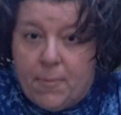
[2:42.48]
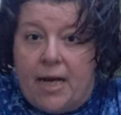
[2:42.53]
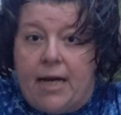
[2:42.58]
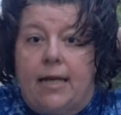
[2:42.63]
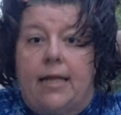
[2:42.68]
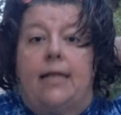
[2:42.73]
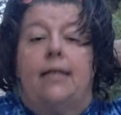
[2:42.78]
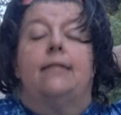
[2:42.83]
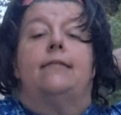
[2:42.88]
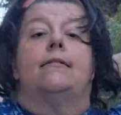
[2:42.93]
my
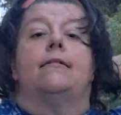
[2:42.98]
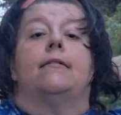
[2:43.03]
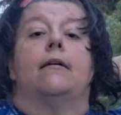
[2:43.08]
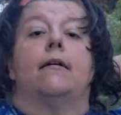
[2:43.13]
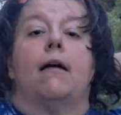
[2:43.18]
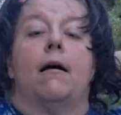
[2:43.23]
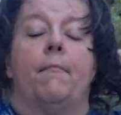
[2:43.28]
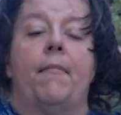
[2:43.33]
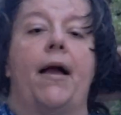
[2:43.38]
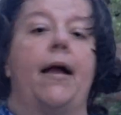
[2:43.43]
knees and then
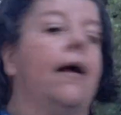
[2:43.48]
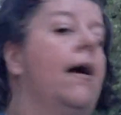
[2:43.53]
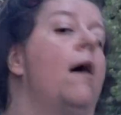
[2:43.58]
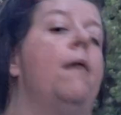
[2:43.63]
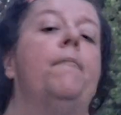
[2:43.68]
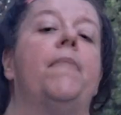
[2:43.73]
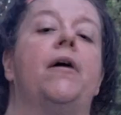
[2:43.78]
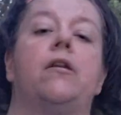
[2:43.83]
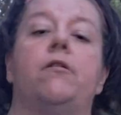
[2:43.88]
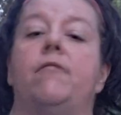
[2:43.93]
come back up.
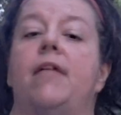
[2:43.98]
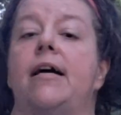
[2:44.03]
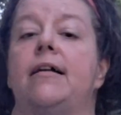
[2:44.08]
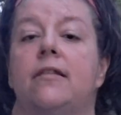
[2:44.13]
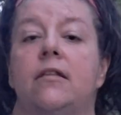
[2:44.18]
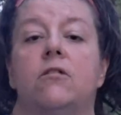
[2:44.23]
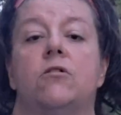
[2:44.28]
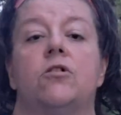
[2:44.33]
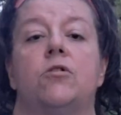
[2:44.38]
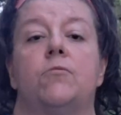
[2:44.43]
I do that
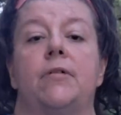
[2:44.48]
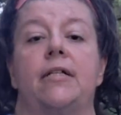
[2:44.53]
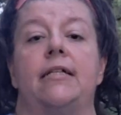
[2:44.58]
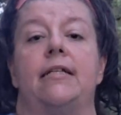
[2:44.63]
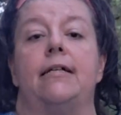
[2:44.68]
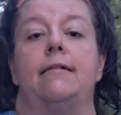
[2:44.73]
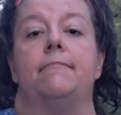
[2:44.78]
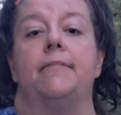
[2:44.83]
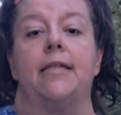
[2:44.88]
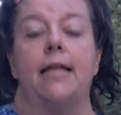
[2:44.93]
10 or 20
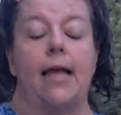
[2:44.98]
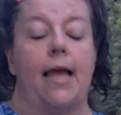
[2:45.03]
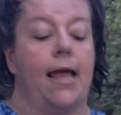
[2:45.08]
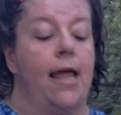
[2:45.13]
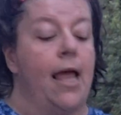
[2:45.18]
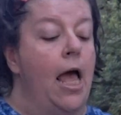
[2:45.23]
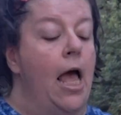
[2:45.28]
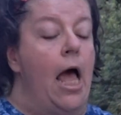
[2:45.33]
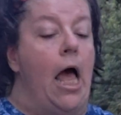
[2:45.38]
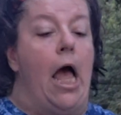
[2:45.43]
times a day.
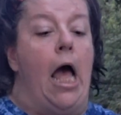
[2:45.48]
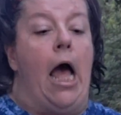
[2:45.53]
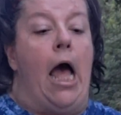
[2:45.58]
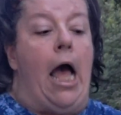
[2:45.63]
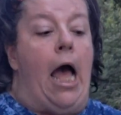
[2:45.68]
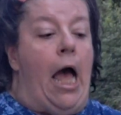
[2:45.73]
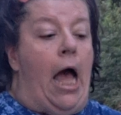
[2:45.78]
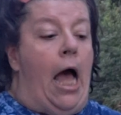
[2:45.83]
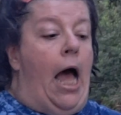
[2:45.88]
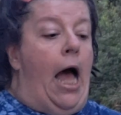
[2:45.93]

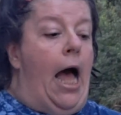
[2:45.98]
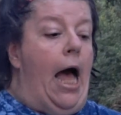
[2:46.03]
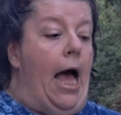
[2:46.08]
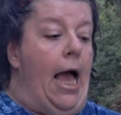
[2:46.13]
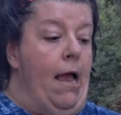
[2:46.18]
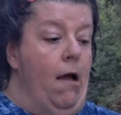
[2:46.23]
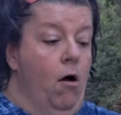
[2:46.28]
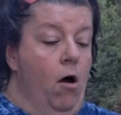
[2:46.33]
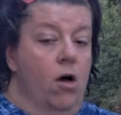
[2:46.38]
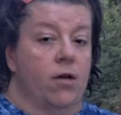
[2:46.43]

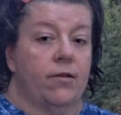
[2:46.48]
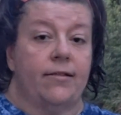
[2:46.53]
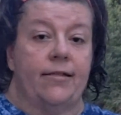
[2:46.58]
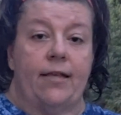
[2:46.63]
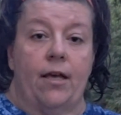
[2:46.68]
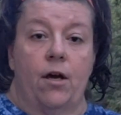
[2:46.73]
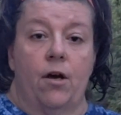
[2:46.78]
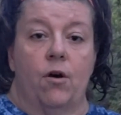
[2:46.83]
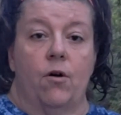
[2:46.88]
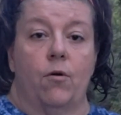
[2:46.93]
I
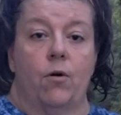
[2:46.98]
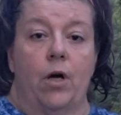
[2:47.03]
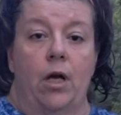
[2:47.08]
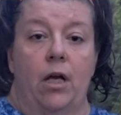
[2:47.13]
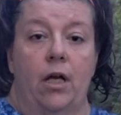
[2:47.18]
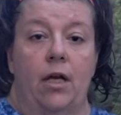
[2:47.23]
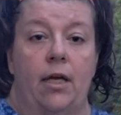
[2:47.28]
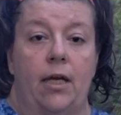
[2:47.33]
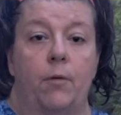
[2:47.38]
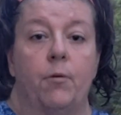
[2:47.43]
also,
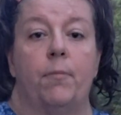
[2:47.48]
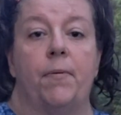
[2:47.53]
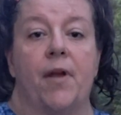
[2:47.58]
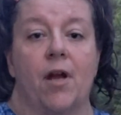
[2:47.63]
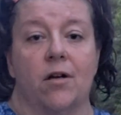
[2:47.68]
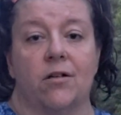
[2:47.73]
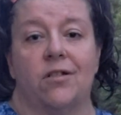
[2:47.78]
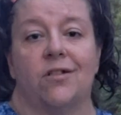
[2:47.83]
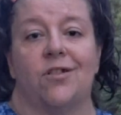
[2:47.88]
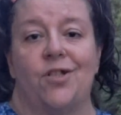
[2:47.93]
it would be
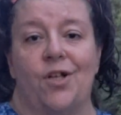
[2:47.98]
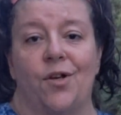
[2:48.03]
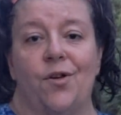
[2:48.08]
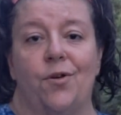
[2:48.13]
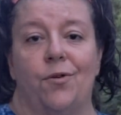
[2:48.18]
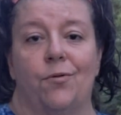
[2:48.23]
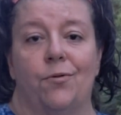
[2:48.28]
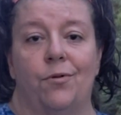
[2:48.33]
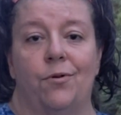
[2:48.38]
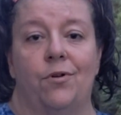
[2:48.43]
hard to show
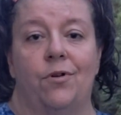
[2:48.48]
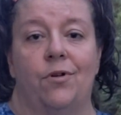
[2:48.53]
you.